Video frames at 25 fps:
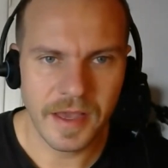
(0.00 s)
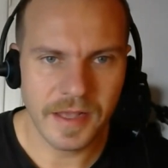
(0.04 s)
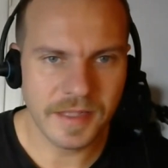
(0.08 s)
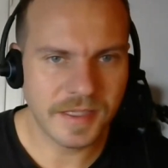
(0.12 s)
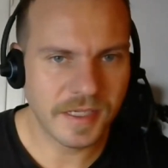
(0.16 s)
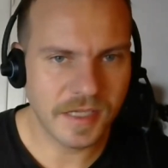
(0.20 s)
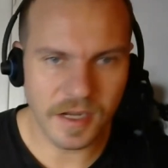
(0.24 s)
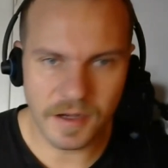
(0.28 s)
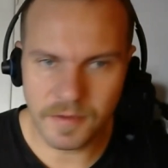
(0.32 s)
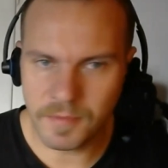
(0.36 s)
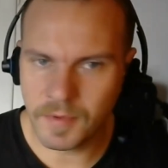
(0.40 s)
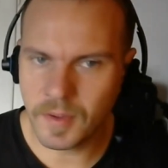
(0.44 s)

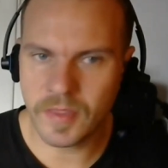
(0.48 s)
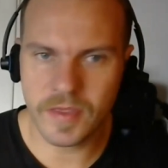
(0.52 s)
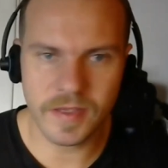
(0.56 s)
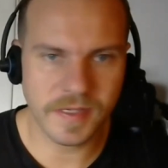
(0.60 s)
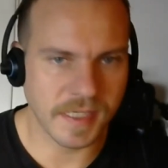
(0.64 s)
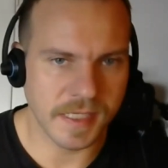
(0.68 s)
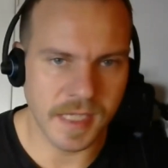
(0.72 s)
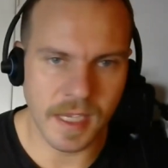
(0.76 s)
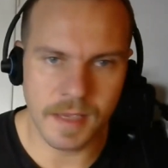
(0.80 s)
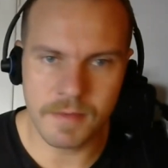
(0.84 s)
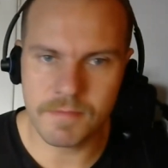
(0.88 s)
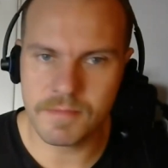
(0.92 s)
it's going to be the
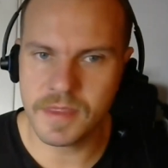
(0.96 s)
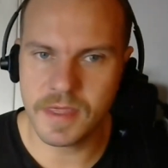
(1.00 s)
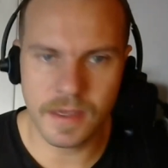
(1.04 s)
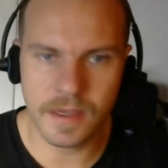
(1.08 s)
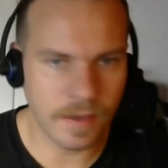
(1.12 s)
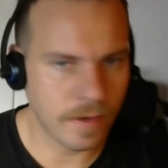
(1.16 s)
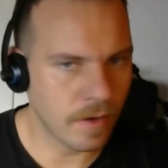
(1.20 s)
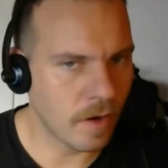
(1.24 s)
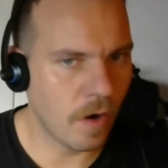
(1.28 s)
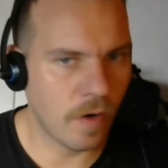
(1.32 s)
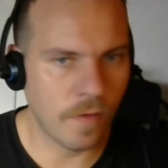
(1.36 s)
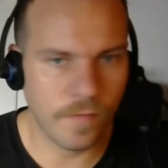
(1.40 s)
same
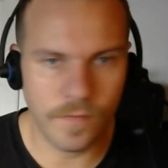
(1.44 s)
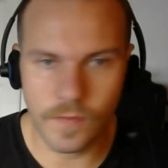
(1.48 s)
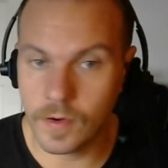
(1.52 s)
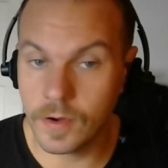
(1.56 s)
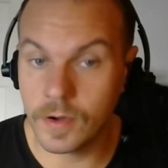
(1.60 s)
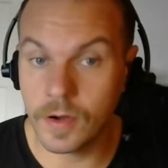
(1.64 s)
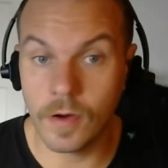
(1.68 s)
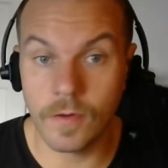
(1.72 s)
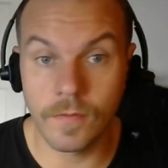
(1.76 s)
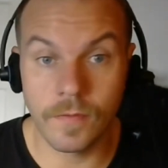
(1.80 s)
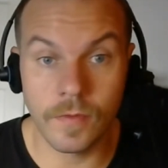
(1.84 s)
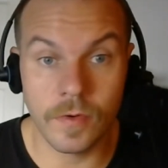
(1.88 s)
thing
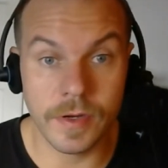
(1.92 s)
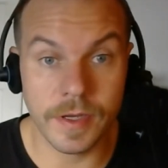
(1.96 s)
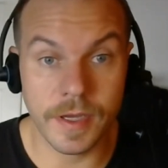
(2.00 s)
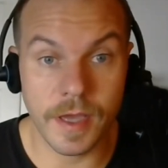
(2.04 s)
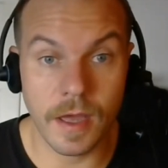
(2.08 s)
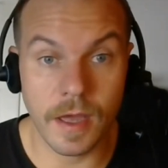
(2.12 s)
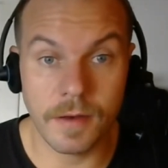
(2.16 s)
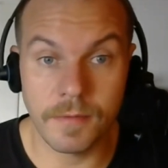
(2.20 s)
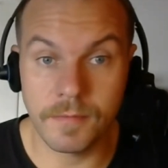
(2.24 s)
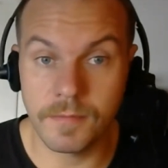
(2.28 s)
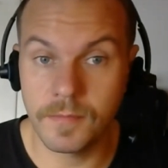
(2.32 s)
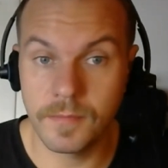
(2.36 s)
over and over
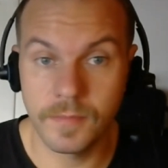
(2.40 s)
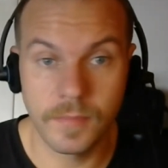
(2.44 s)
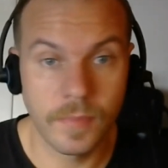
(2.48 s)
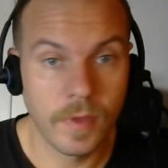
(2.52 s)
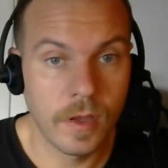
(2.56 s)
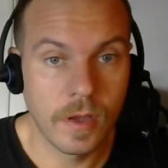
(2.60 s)
again.